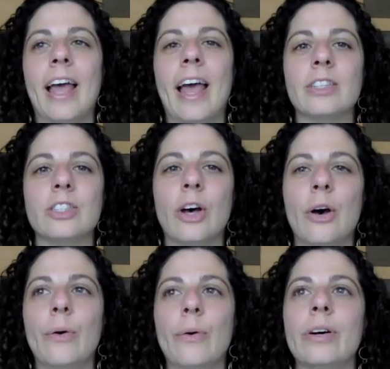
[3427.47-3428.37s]
And
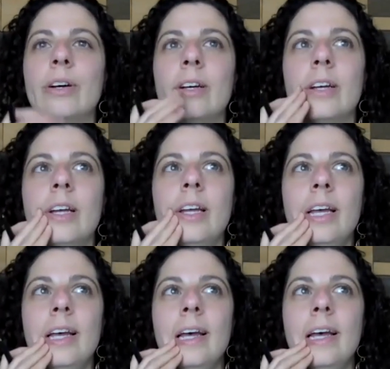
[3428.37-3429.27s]
so
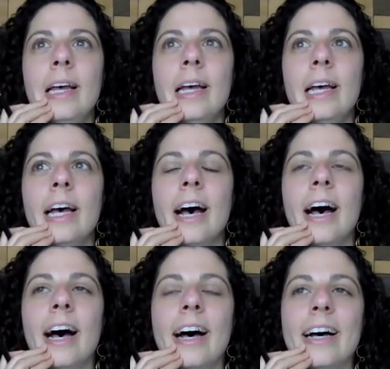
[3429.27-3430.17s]

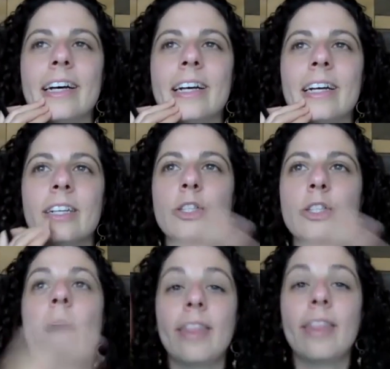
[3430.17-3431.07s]

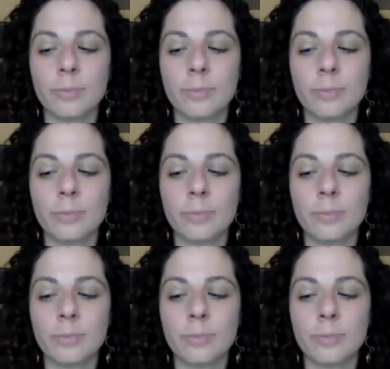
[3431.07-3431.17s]
that's